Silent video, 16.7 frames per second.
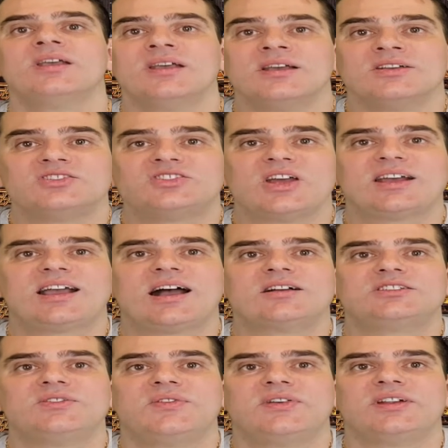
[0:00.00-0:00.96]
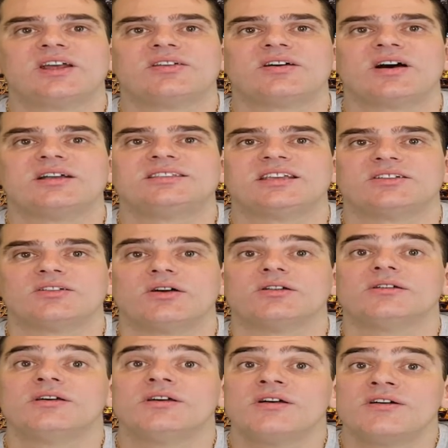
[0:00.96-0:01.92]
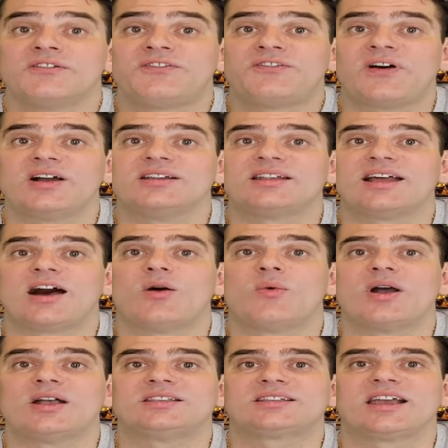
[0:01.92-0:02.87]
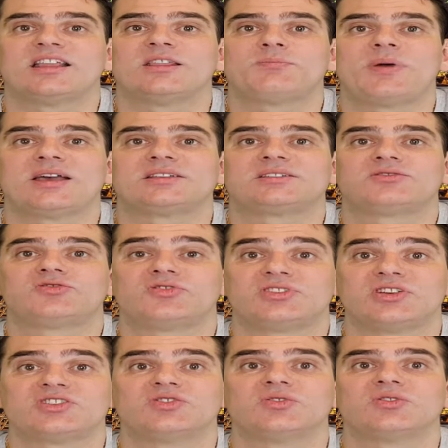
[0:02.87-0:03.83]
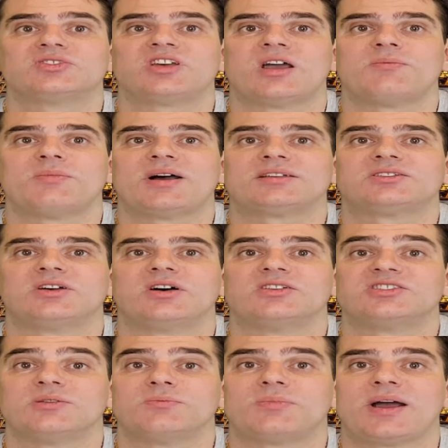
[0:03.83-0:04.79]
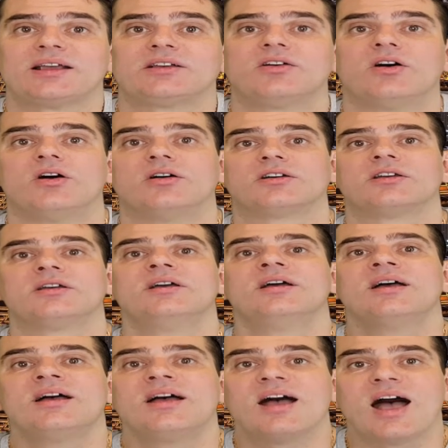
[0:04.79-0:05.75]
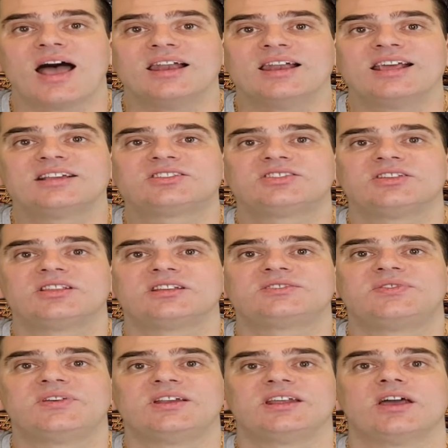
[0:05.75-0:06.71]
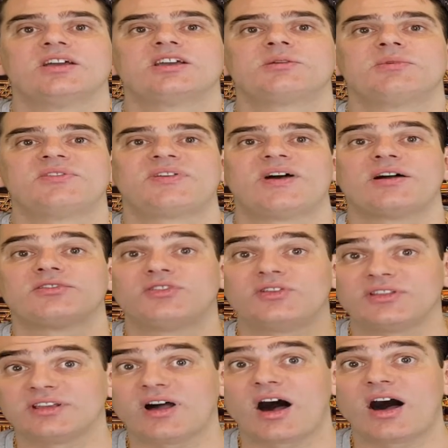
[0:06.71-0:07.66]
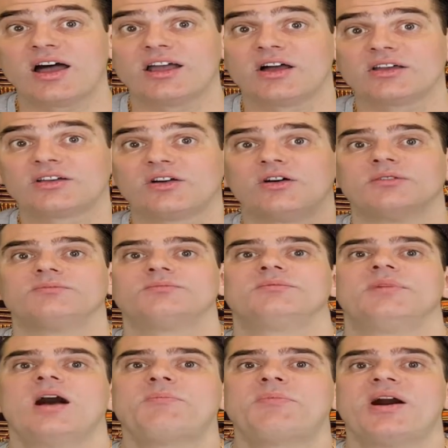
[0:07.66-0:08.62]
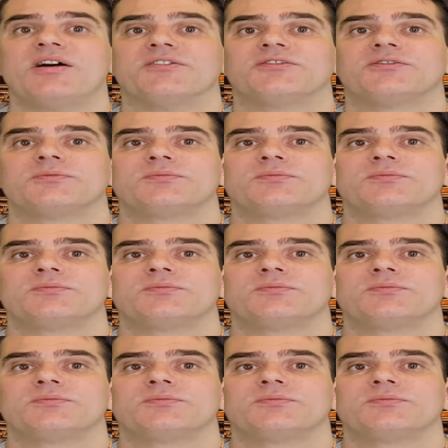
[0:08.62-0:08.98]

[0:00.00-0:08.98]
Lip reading: Check out a video that I did on find out where to get the best traditional Thai massage in Bangkok. A link to this video can be found through the eye icon above.